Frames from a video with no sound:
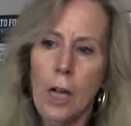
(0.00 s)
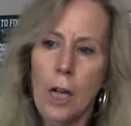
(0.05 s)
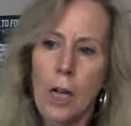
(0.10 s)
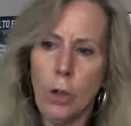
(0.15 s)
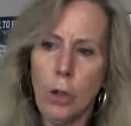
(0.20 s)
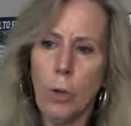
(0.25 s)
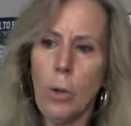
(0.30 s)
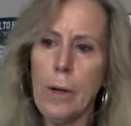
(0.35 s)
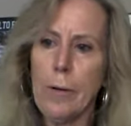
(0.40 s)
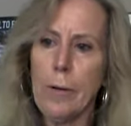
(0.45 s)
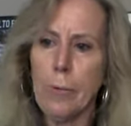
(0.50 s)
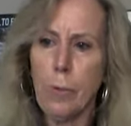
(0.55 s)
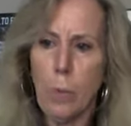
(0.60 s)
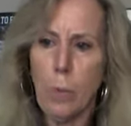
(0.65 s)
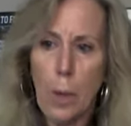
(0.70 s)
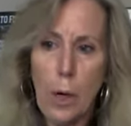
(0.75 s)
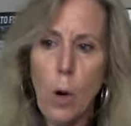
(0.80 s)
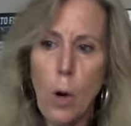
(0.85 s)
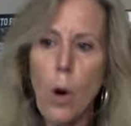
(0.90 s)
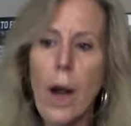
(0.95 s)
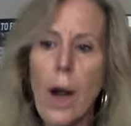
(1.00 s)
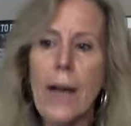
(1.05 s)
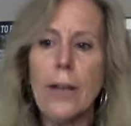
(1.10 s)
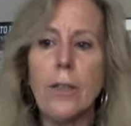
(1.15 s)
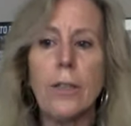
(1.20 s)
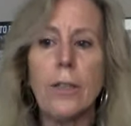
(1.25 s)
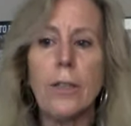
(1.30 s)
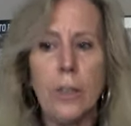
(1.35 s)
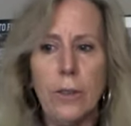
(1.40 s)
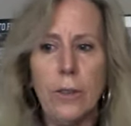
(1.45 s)
to require
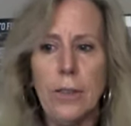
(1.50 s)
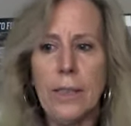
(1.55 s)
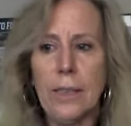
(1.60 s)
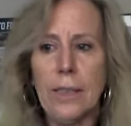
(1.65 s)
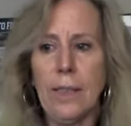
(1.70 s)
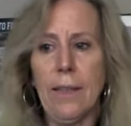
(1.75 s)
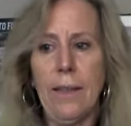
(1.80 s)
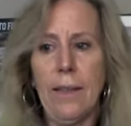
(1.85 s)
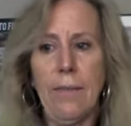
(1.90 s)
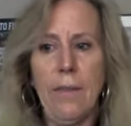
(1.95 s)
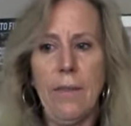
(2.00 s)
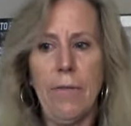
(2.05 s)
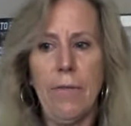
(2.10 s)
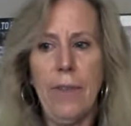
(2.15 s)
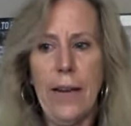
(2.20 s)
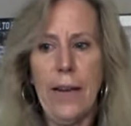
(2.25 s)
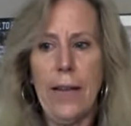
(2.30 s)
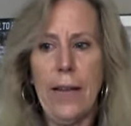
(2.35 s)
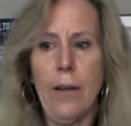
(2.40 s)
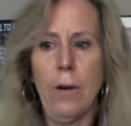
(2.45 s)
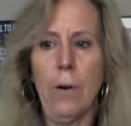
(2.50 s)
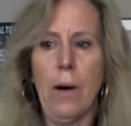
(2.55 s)
students to leave their video